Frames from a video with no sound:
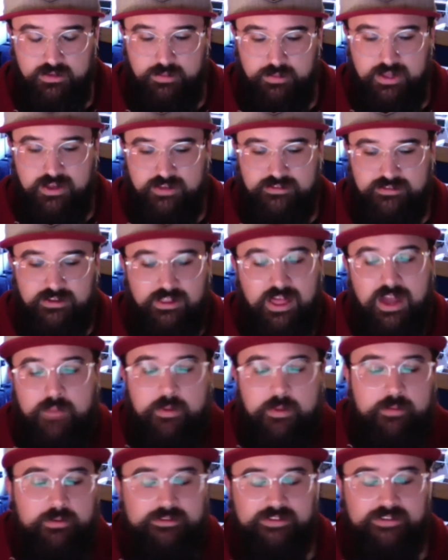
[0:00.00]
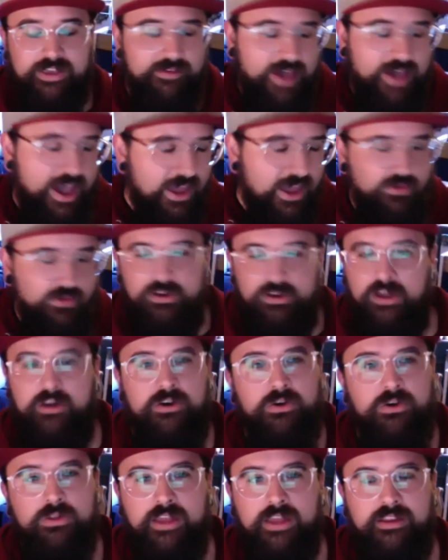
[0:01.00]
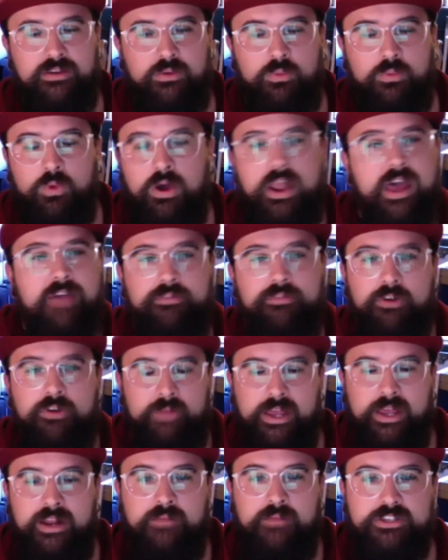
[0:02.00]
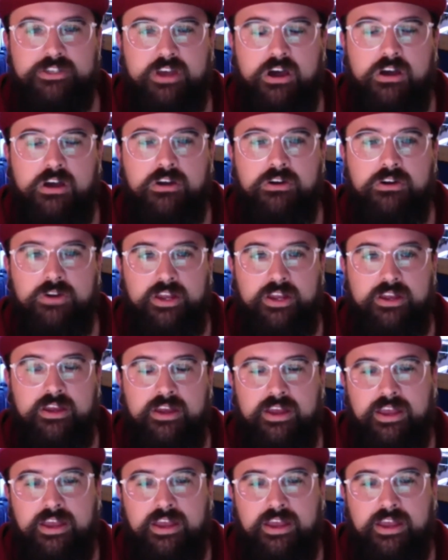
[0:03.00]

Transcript: because a lot of people say, I don't know, like whatever, man, I'm just hungry.